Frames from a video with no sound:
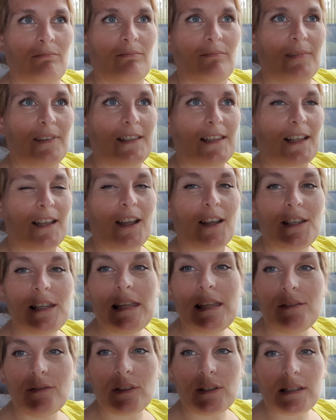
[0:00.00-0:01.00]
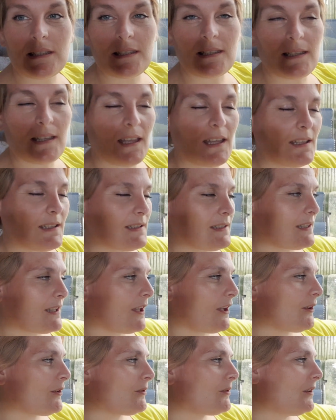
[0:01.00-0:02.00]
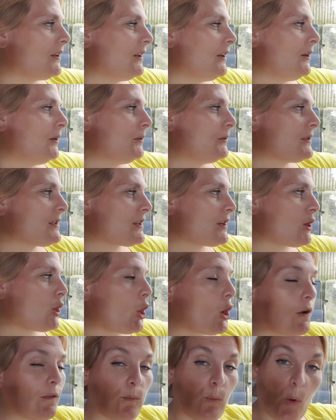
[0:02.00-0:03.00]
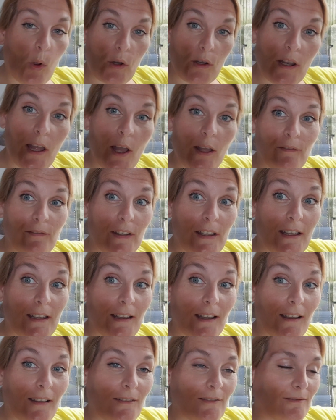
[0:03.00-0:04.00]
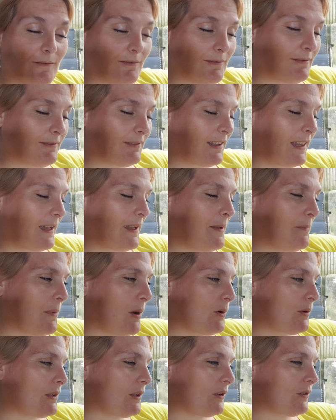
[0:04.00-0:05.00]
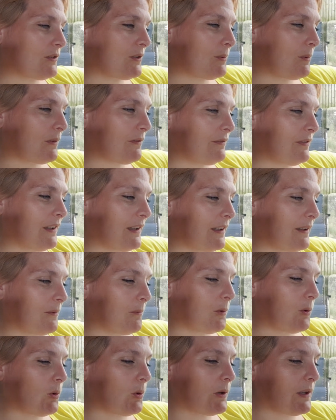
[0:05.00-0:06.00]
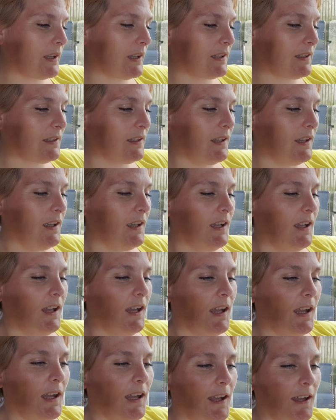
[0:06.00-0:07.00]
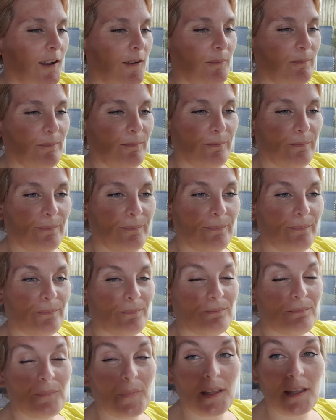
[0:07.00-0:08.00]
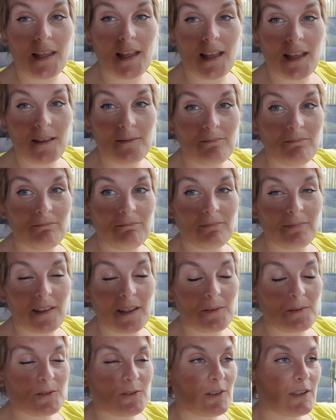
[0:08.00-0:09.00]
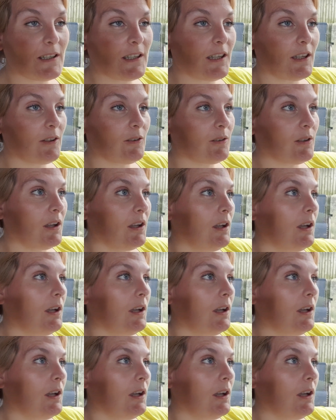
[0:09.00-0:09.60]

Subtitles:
It's like uneven, isn't it? So did a lot of one finger, like him holding onto one finger walking. But yeah, it was really cute.